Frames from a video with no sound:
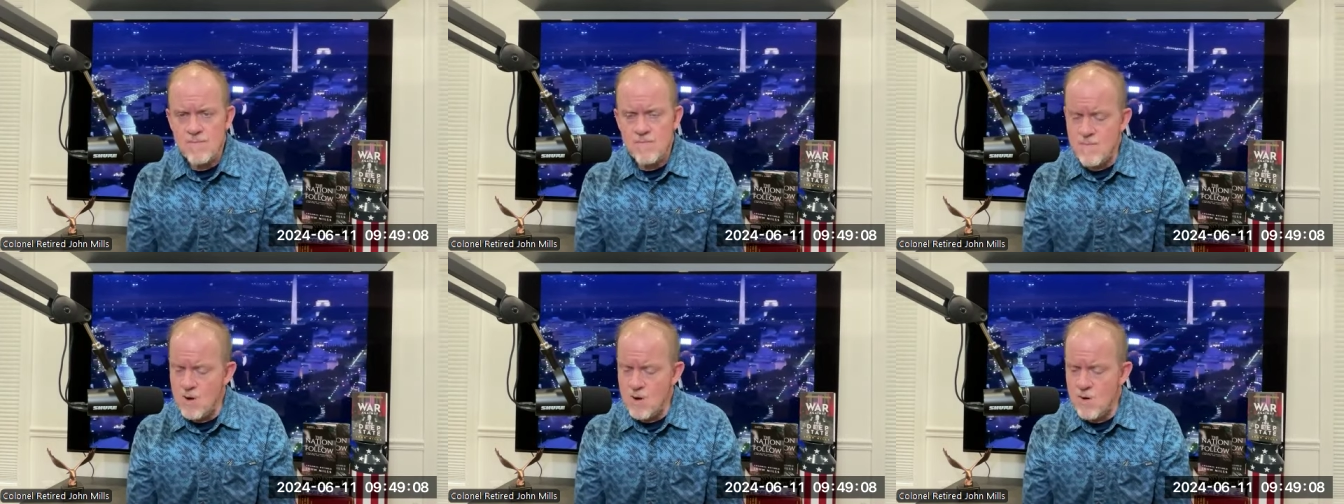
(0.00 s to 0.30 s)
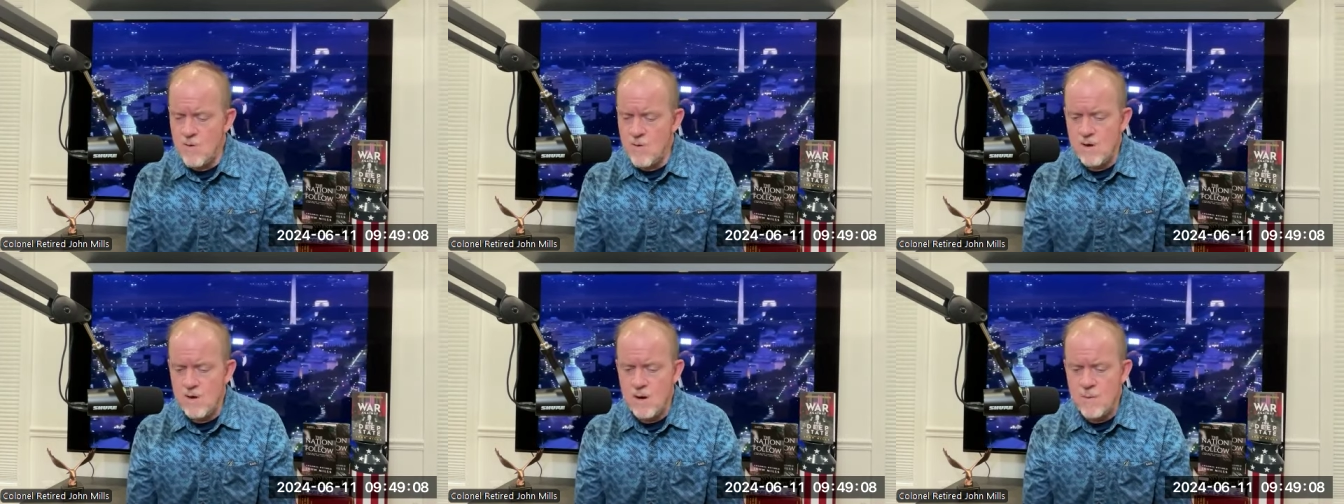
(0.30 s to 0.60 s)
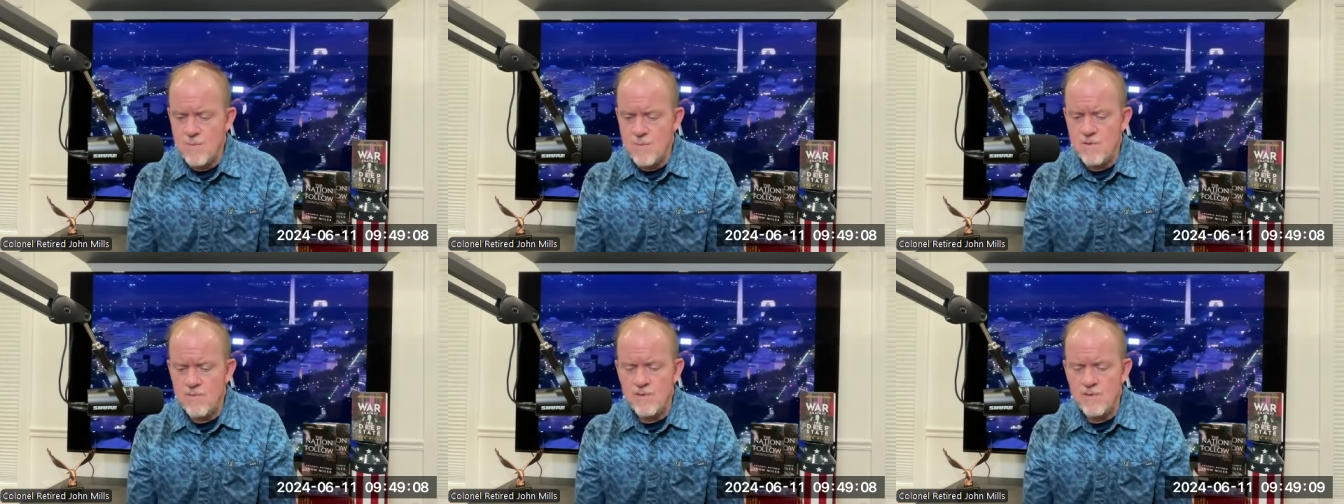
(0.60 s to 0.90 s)
you know a
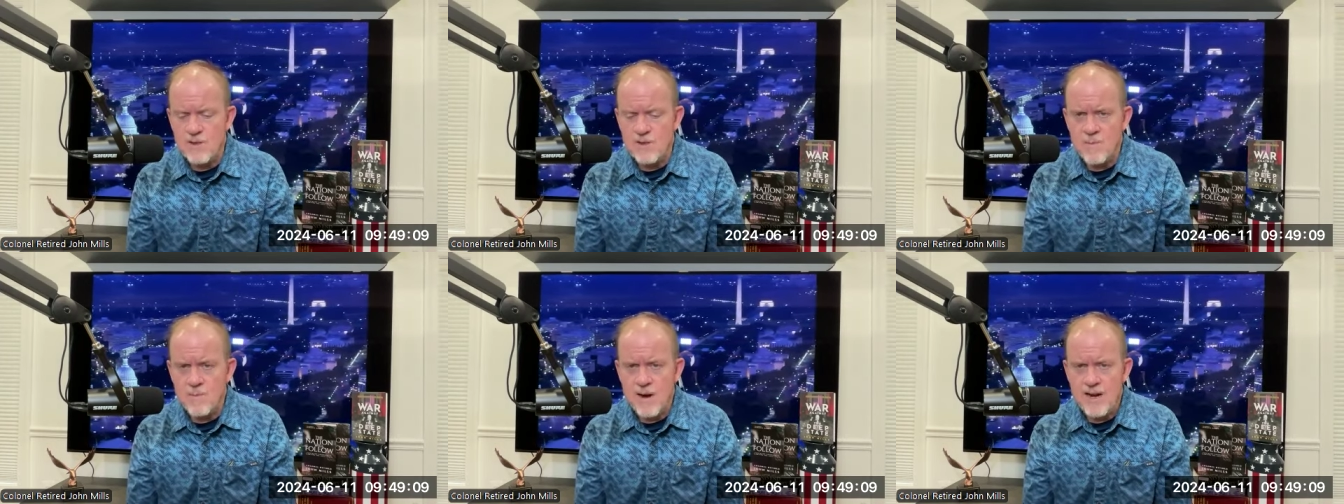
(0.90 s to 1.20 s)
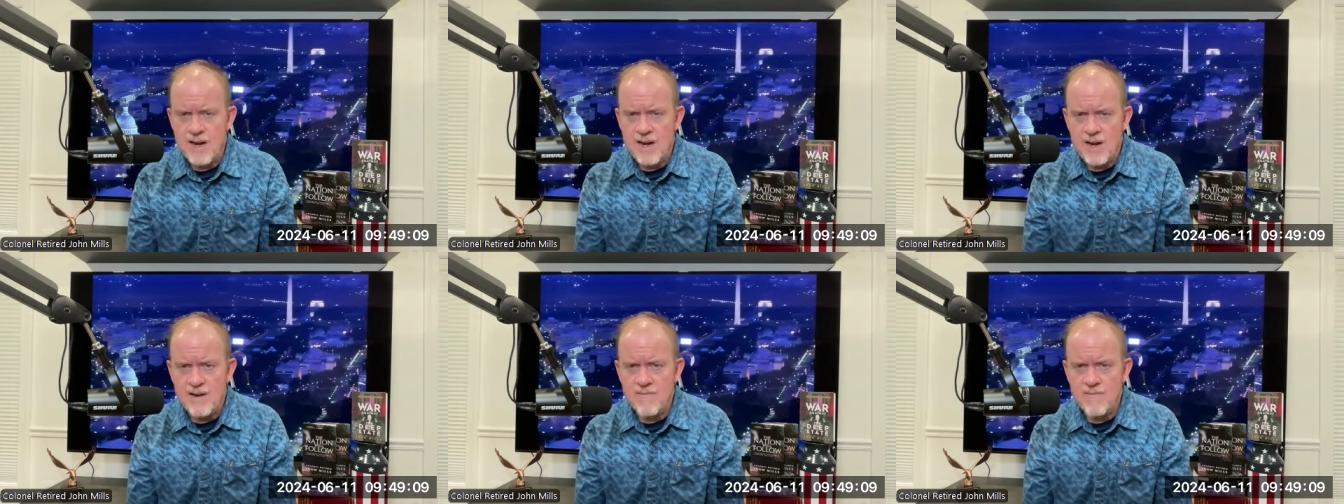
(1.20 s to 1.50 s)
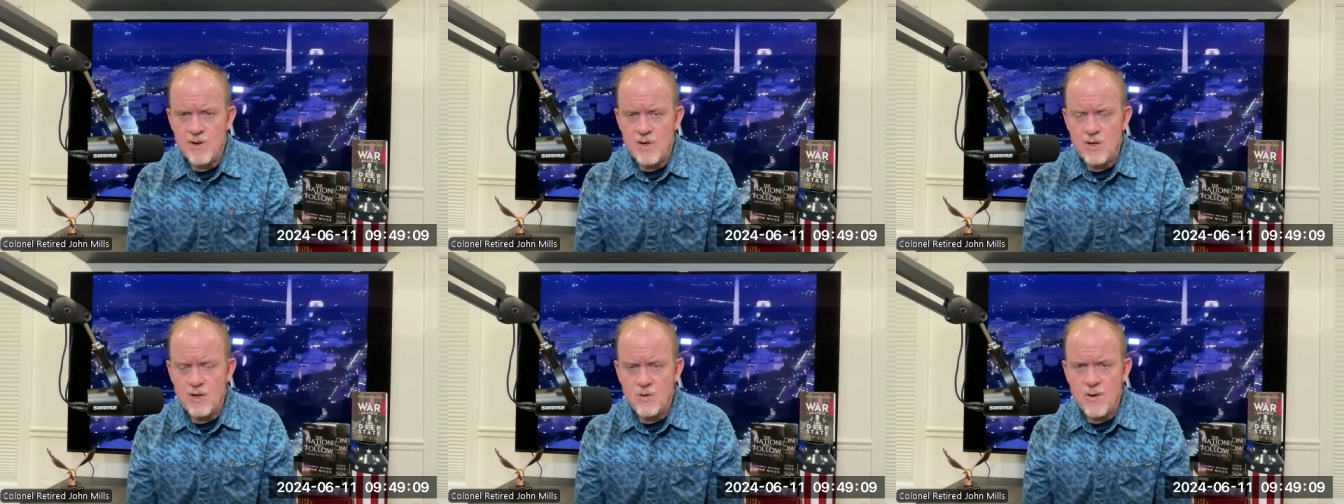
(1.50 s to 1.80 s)
number of us might
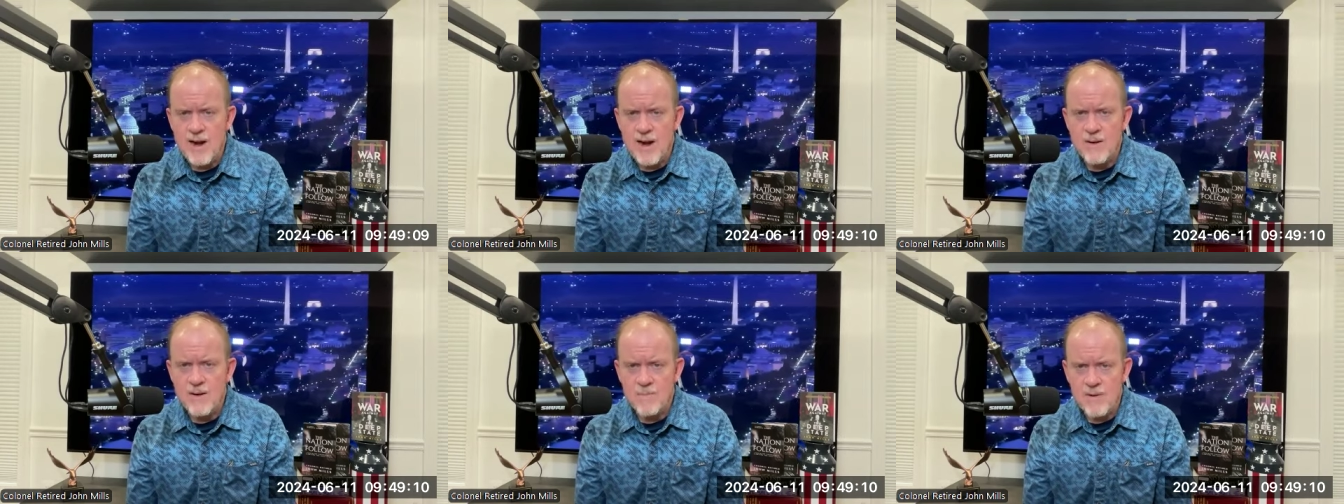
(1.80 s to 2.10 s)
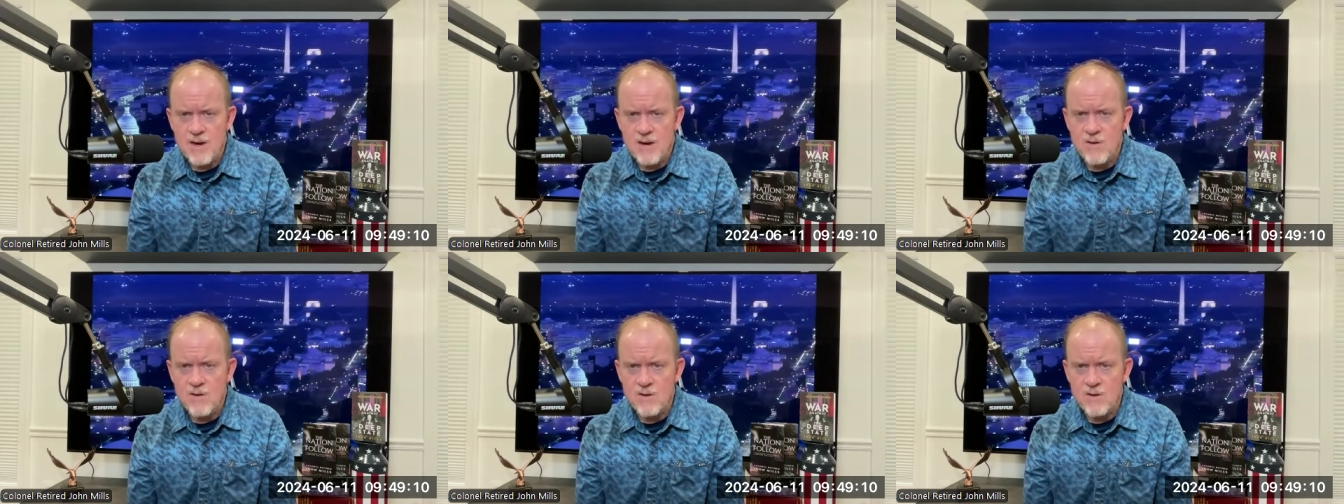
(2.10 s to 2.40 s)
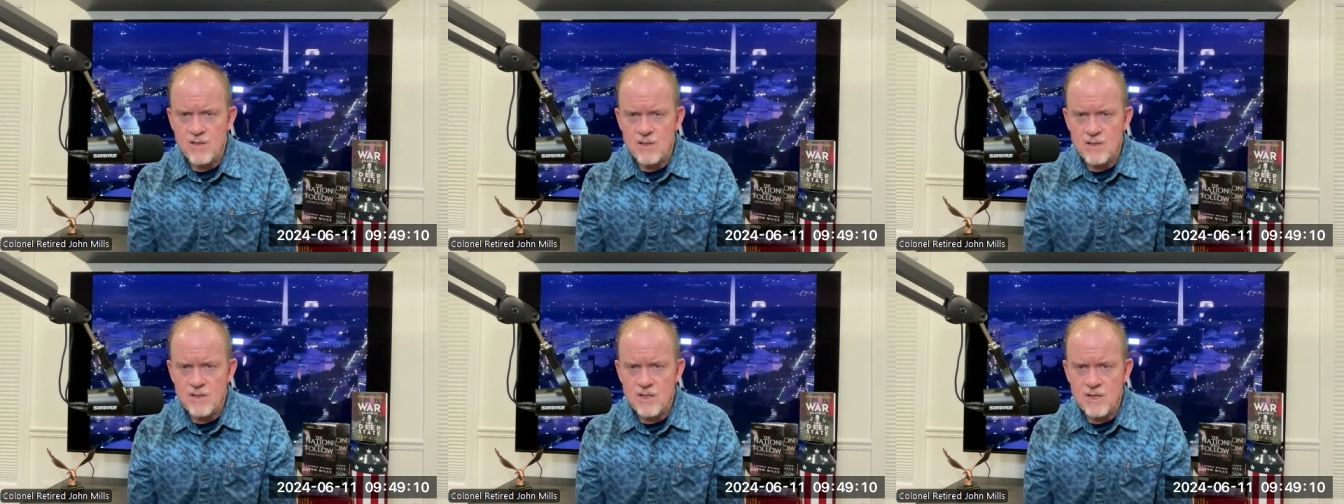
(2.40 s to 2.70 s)
have uh,
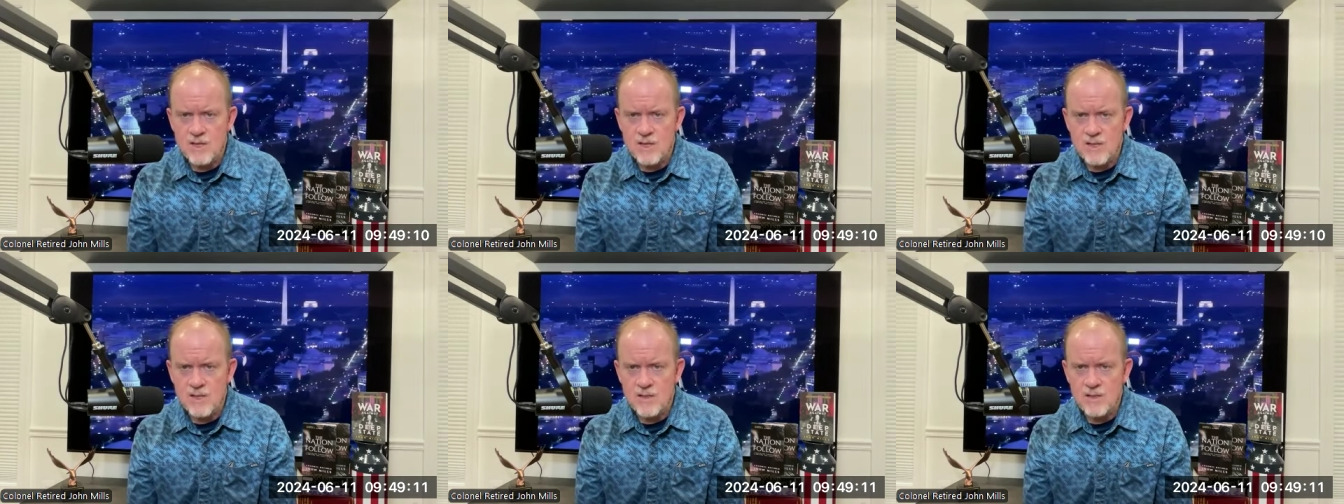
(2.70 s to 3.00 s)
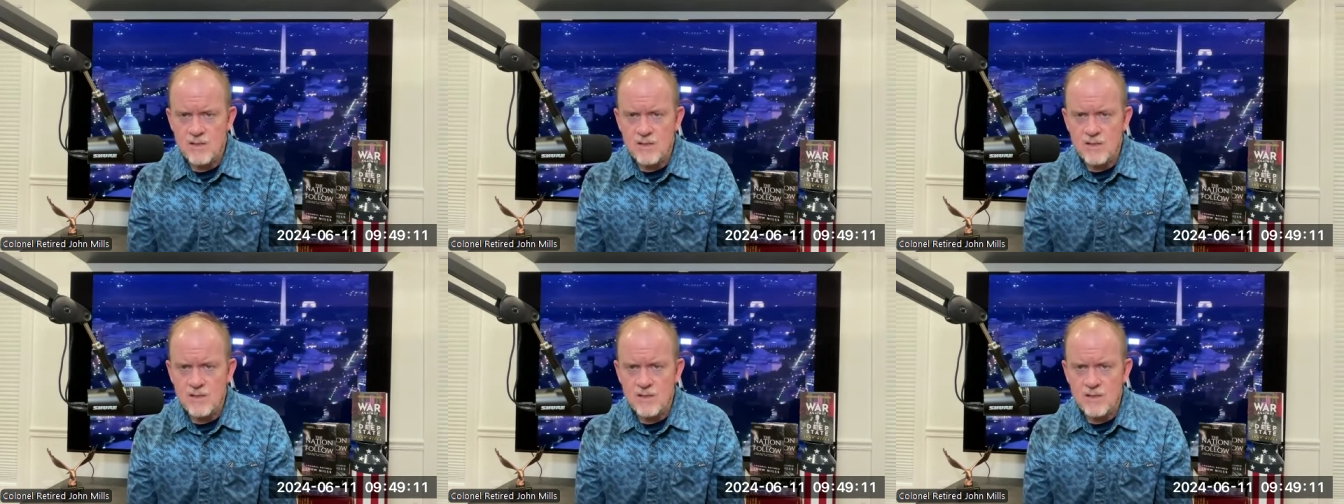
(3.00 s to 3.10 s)
grandparents uh,